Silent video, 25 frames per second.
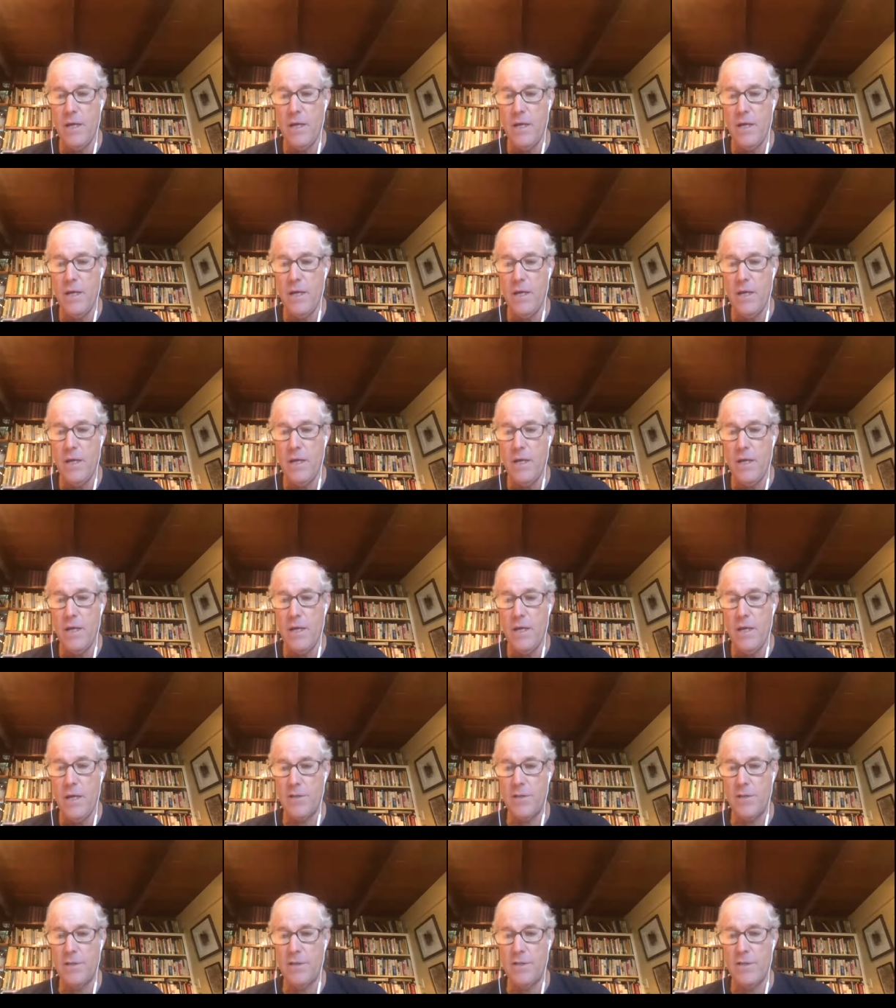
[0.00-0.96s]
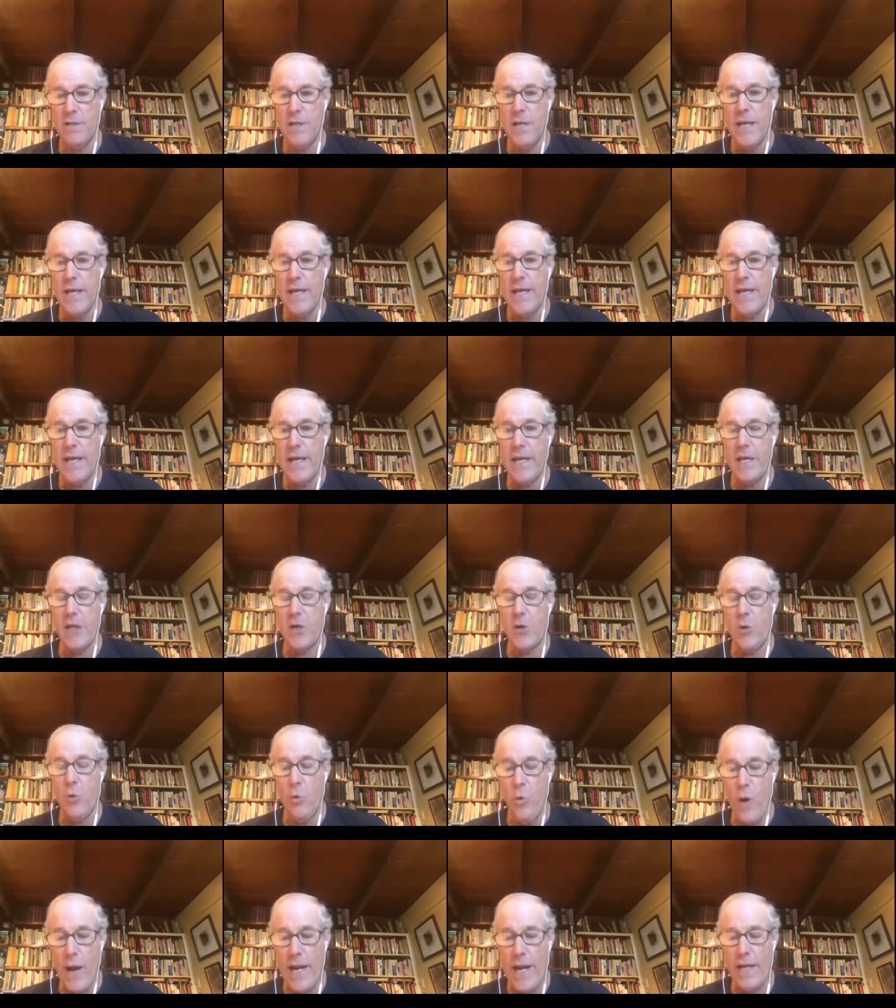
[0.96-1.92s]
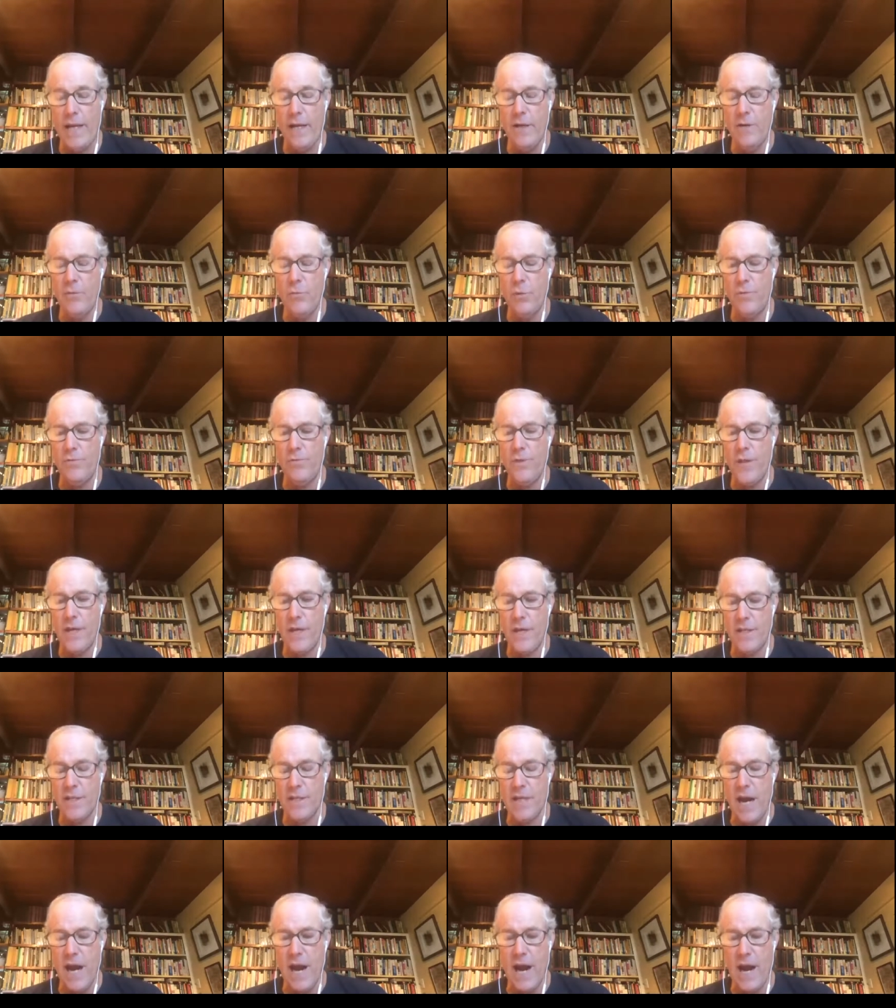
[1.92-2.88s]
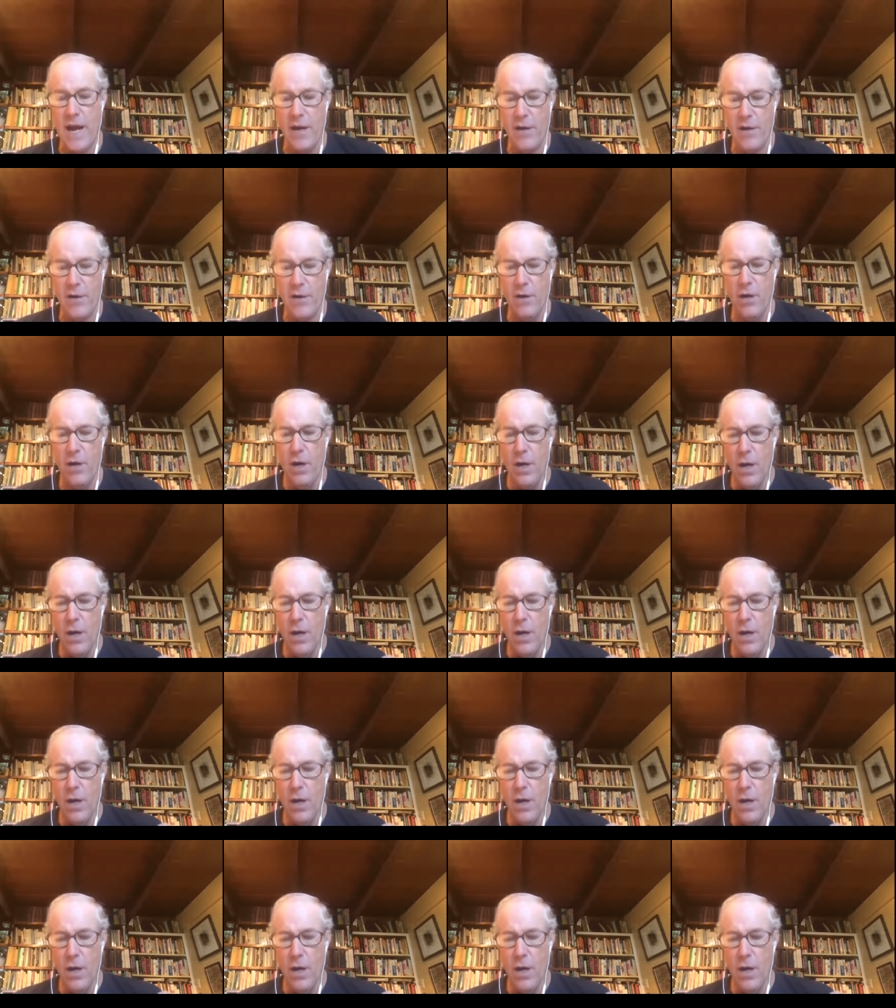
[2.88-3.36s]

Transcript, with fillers: build up your confidence, get acquainted with the entire,